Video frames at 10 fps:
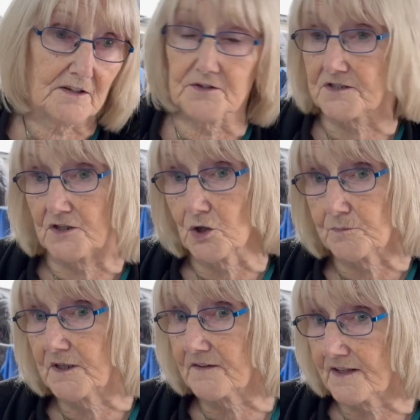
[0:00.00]
there's an
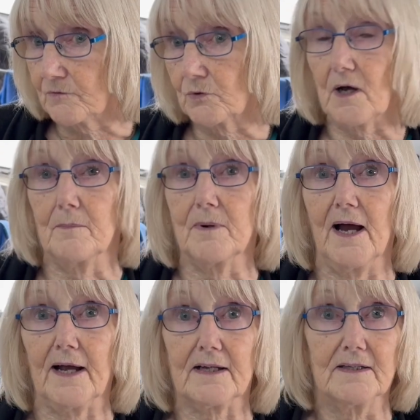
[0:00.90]
opening, they will come back.
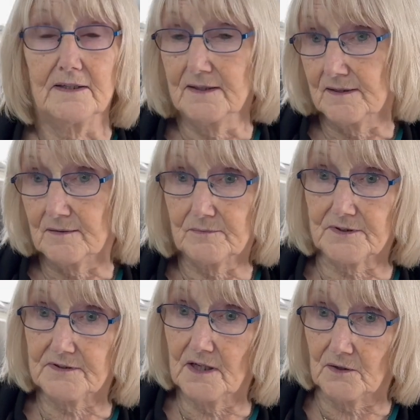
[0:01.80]

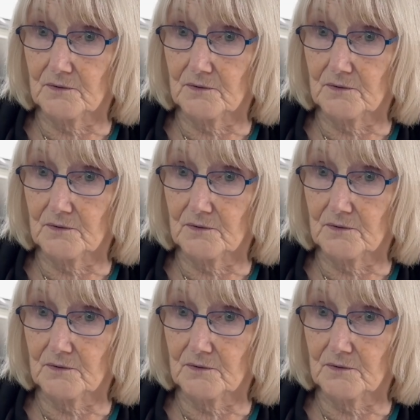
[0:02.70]
But no.